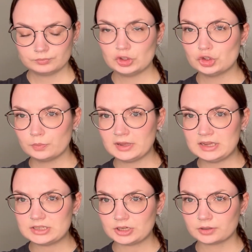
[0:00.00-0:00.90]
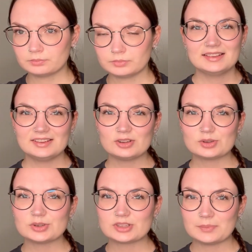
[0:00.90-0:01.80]
this should be easier. This is
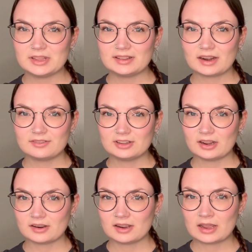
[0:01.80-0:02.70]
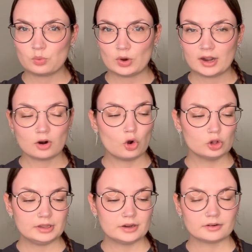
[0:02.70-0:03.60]
also something that I feel like I can wear
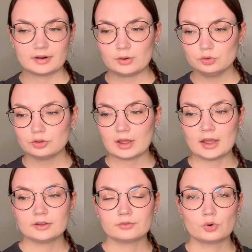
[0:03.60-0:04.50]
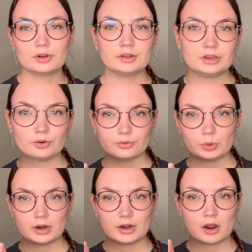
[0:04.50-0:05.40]
all year round. As for the Dior
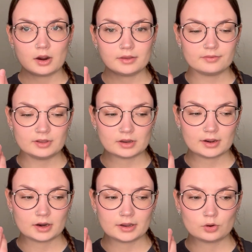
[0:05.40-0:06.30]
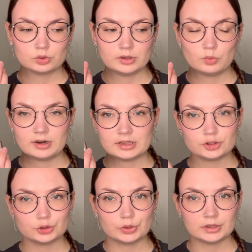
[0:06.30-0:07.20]
one, I feel like I can only wear this
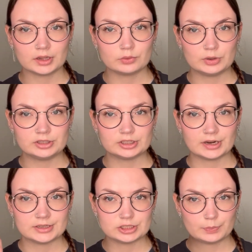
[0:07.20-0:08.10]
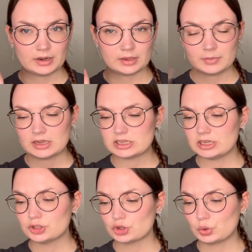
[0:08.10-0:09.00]
during like winter and spring because it
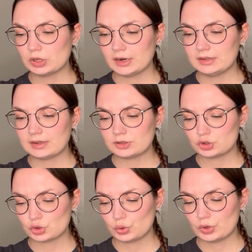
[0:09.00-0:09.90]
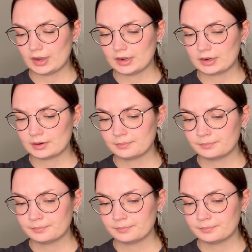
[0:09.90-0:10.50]
is so light and so like,